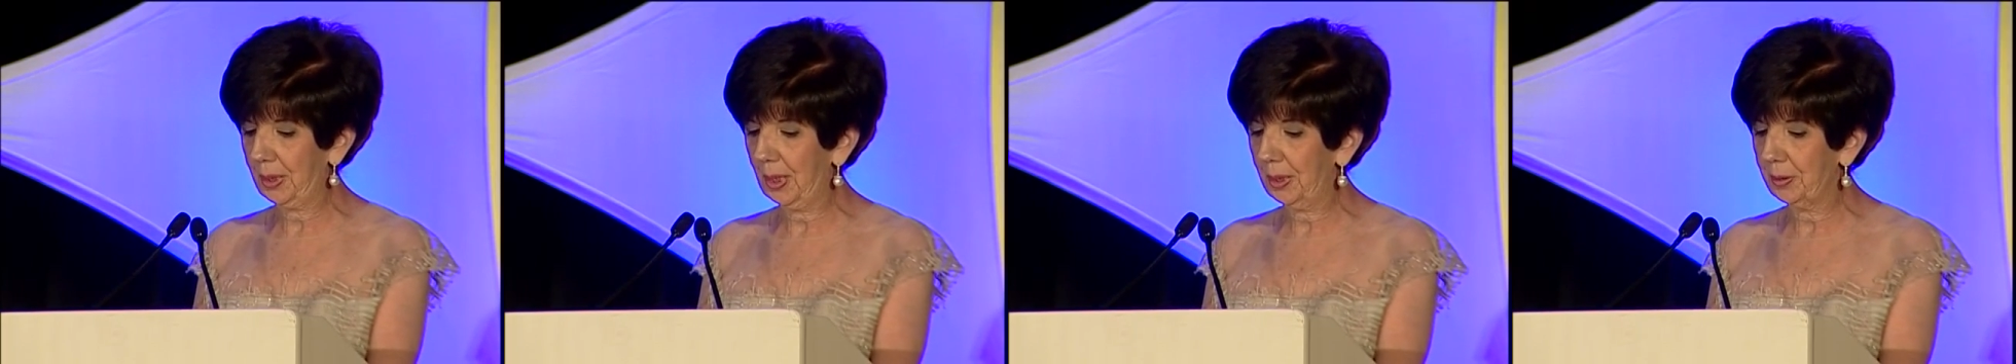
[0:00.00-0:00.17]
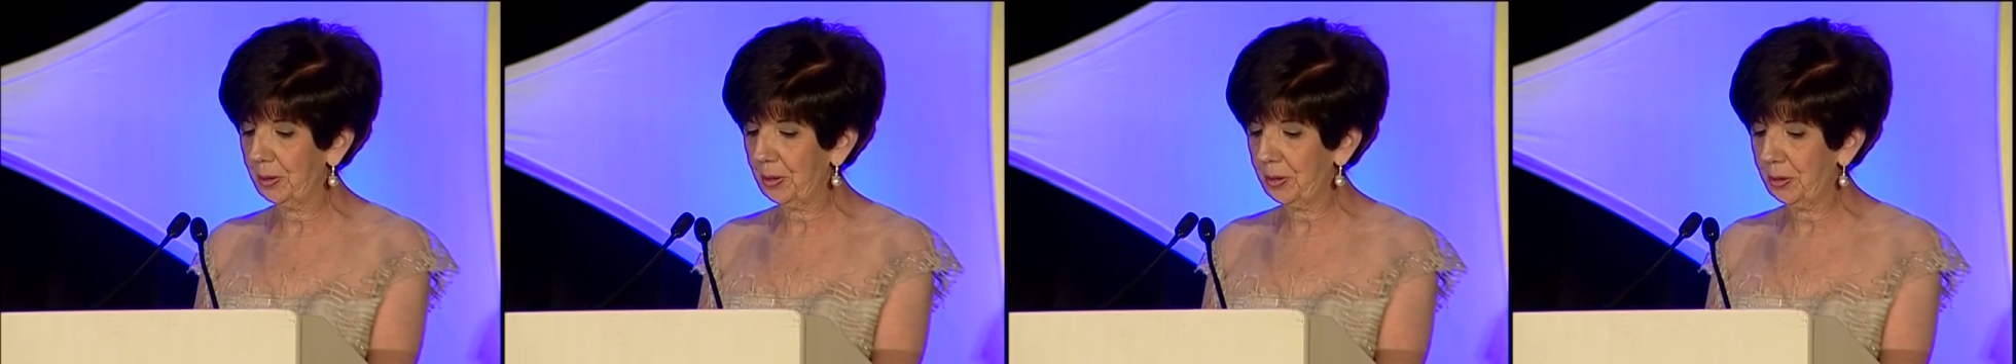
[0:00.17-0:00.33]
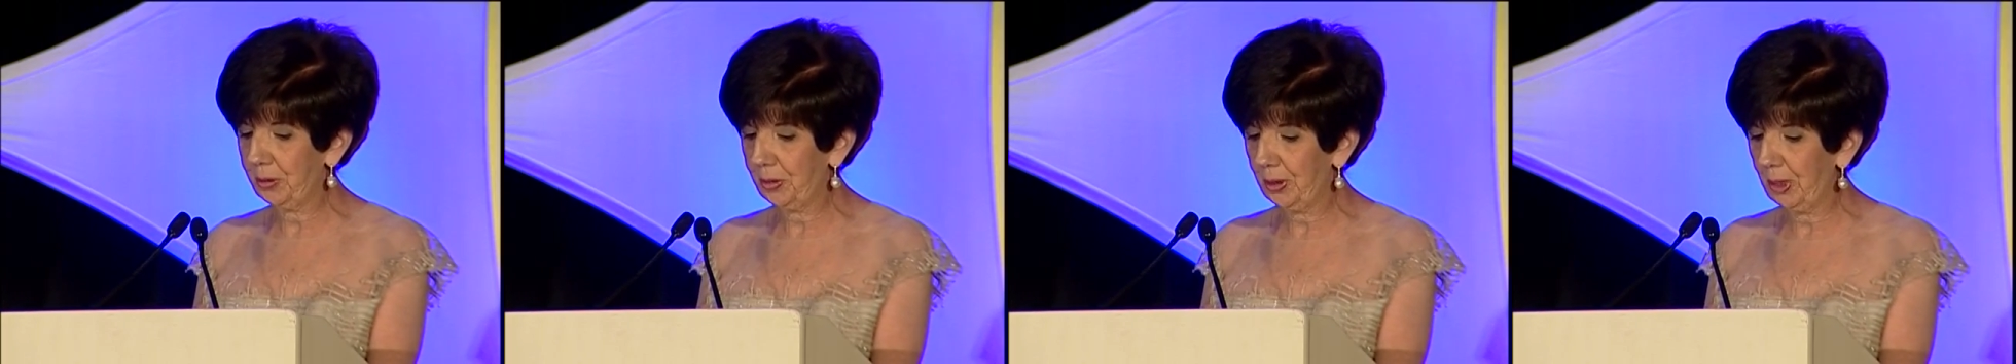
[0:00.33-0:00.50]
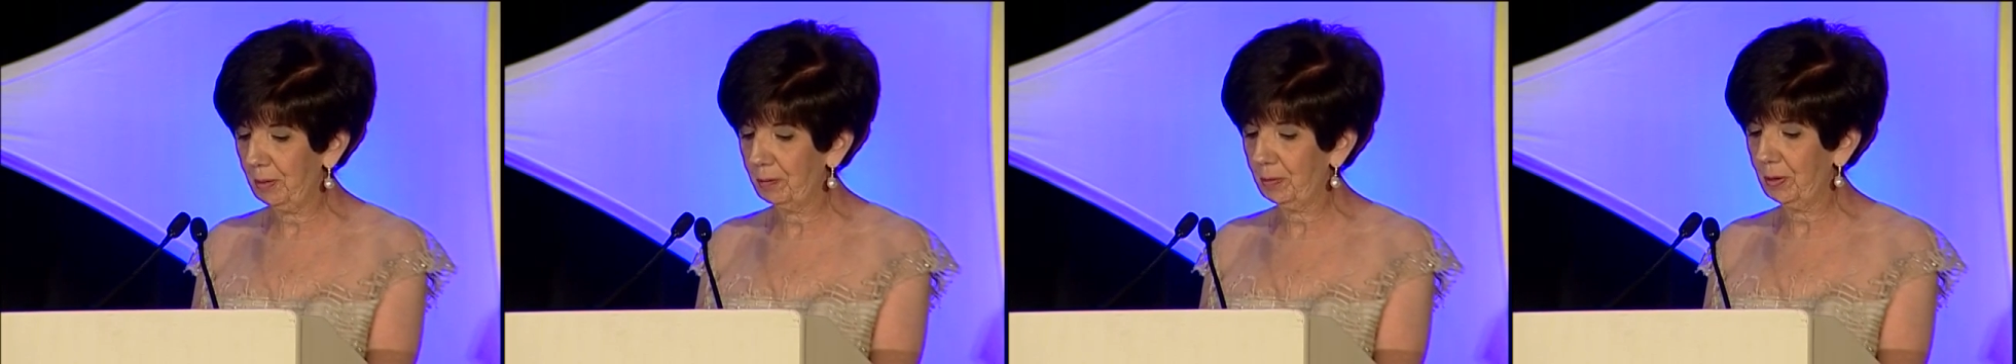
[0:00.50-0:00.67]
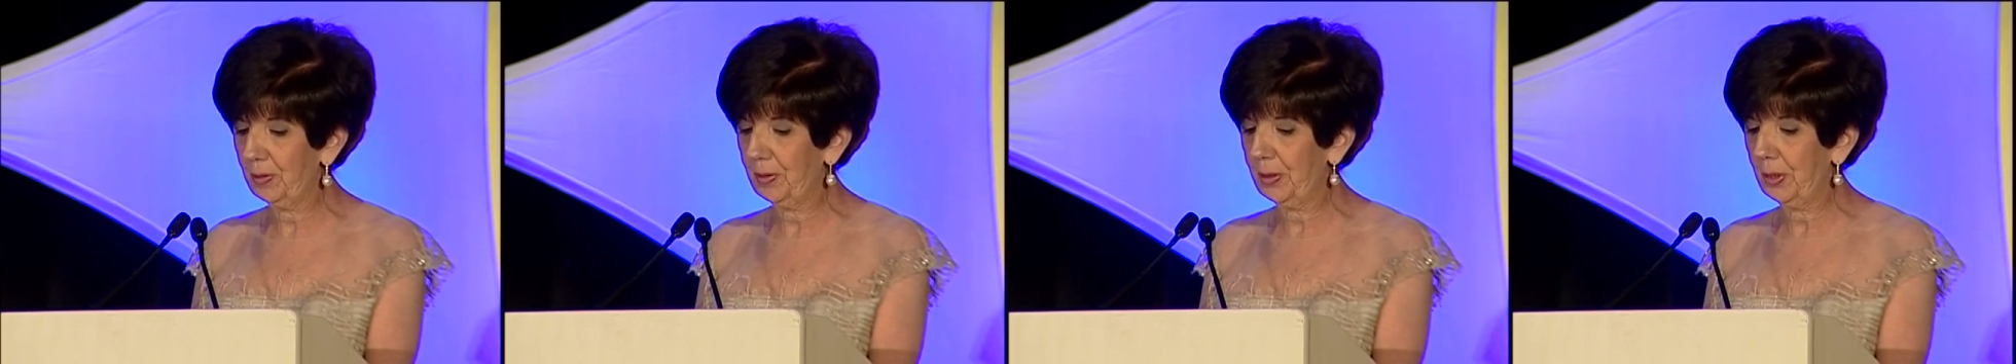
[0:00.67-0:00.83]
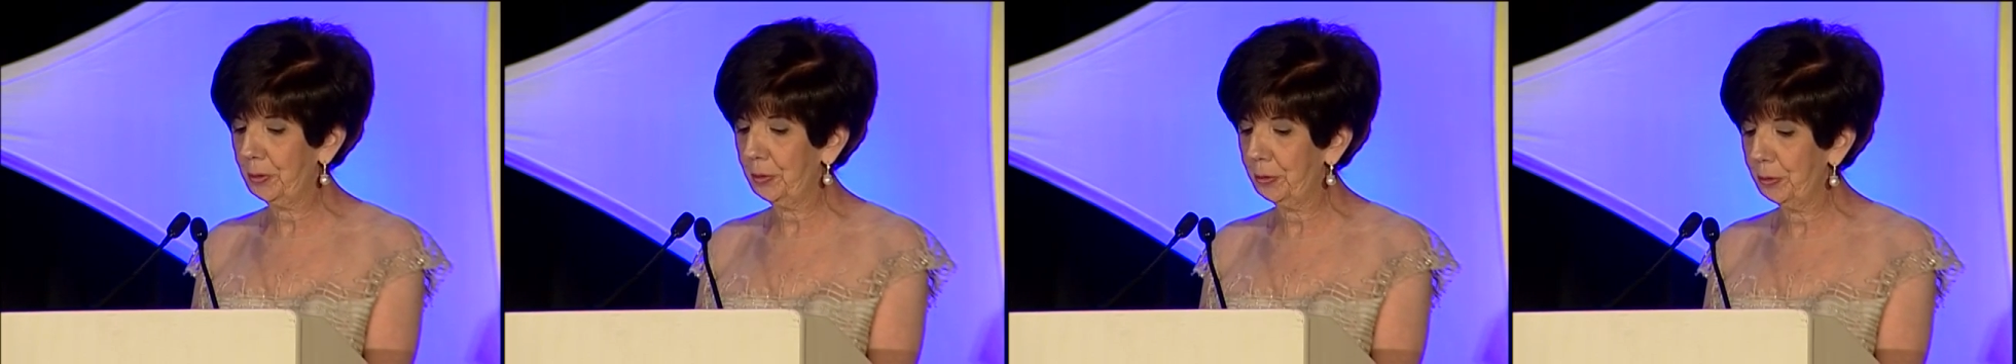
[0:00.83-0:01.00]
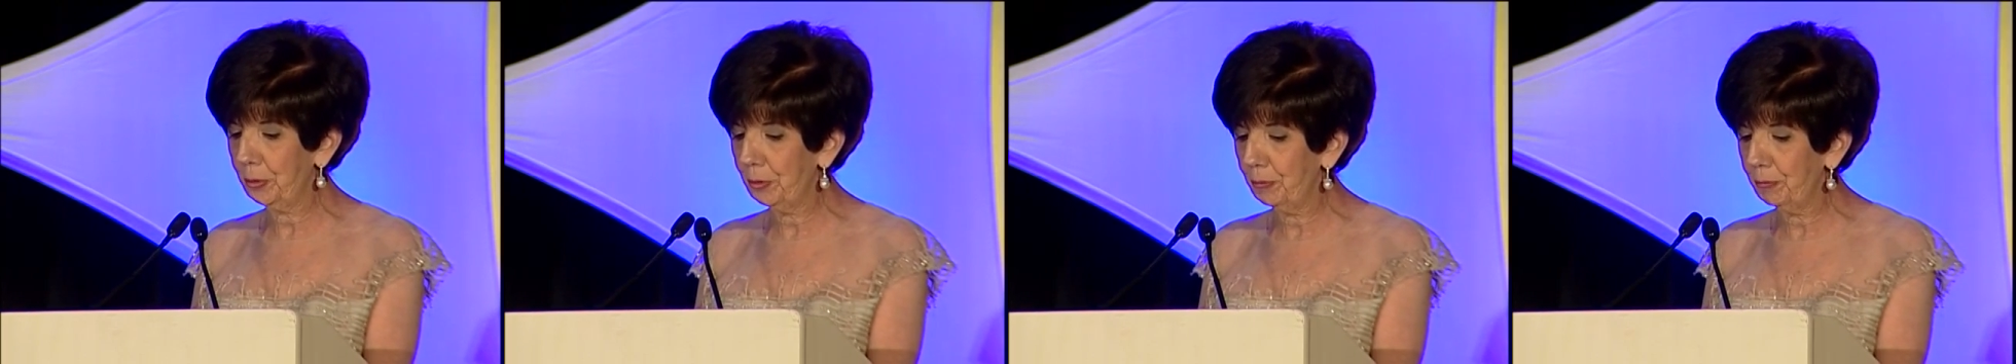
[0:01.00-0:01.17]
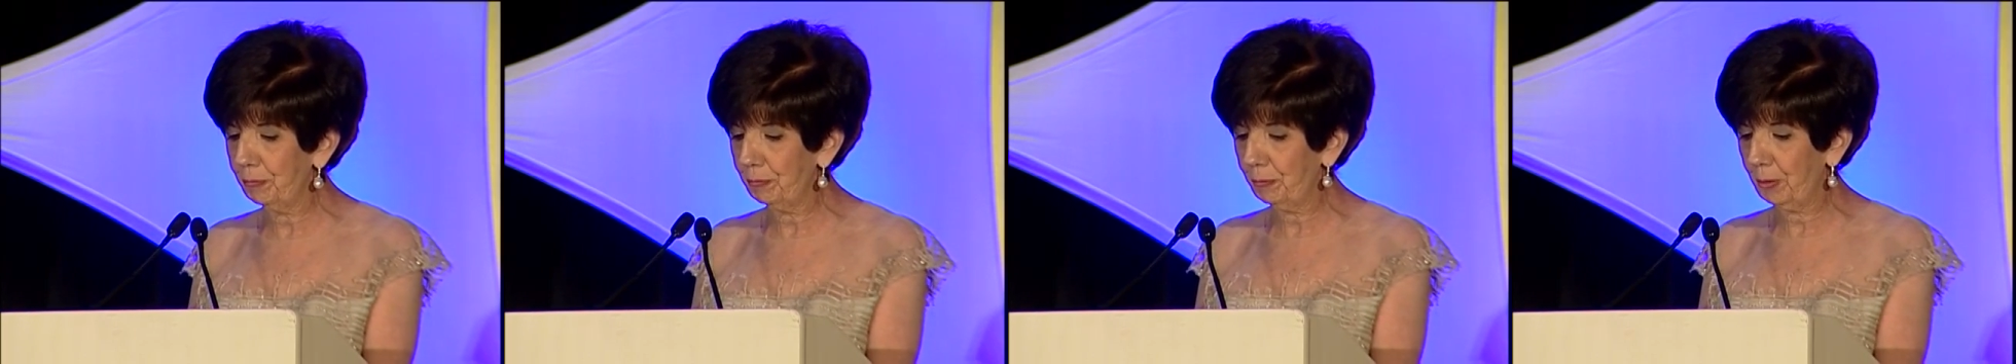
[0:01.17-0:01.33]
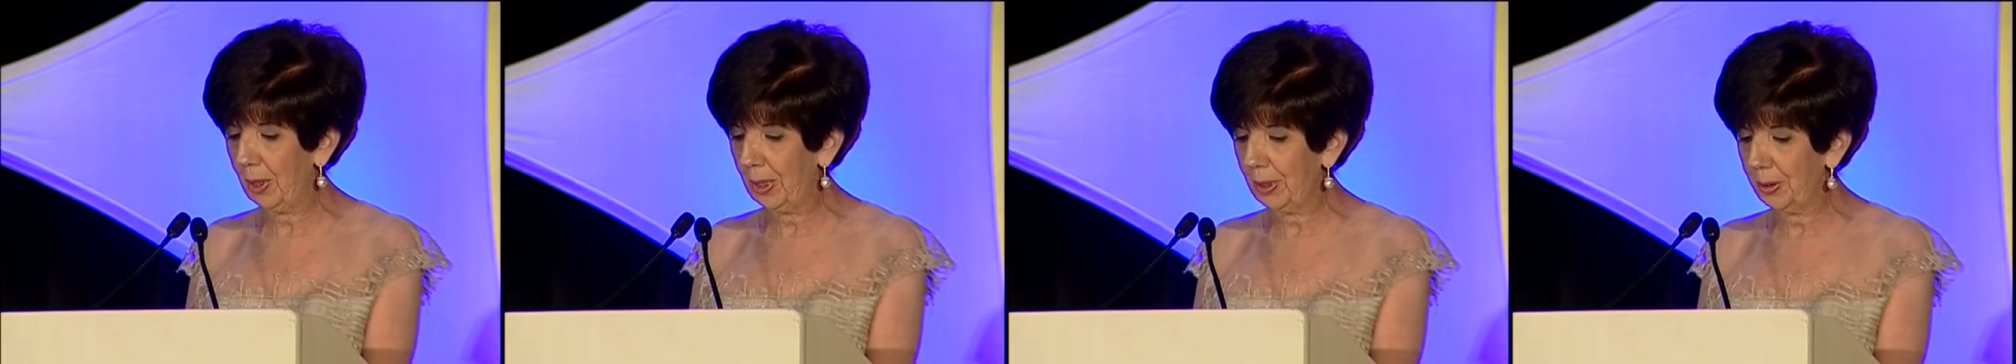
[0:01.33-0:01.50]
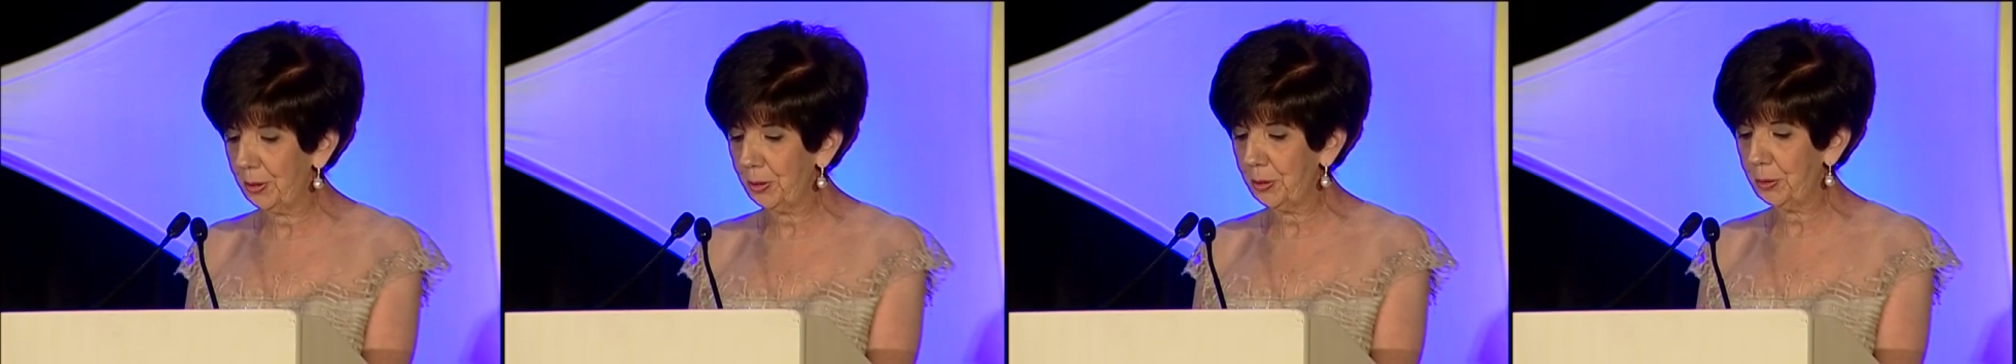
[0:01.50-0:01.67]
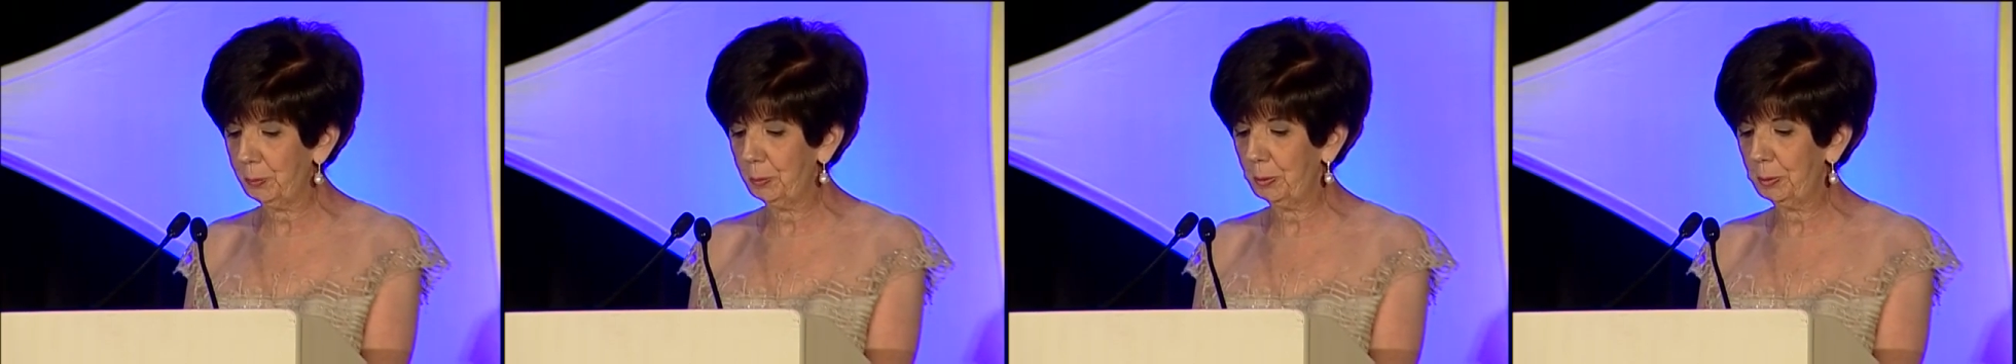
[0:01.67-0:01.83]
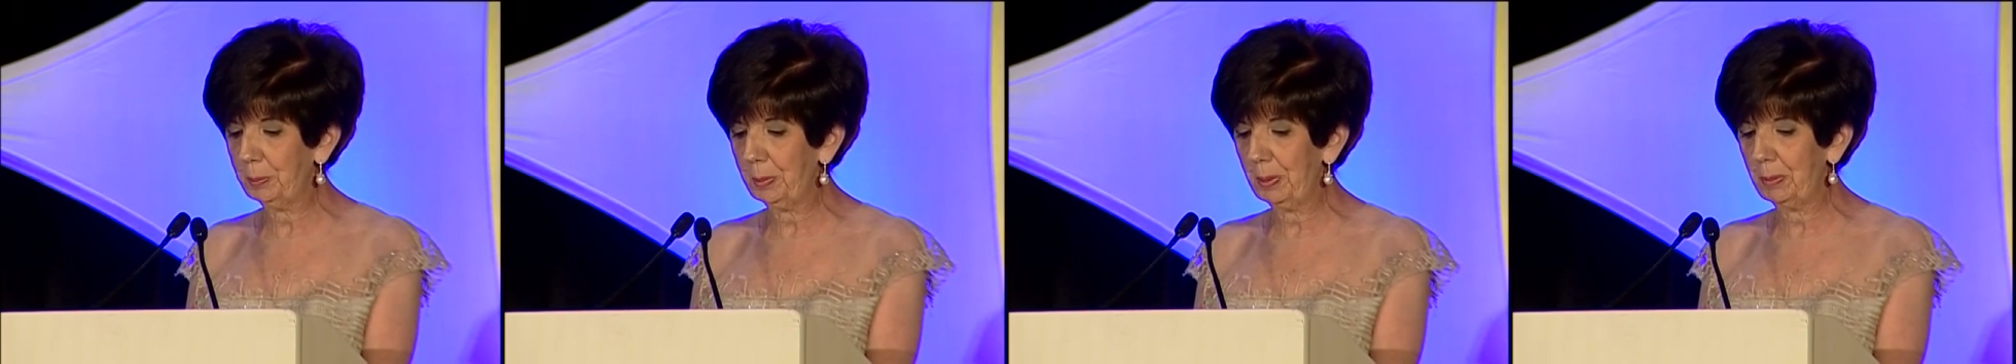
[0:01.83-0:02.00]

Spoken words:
I discovered that 2 friends would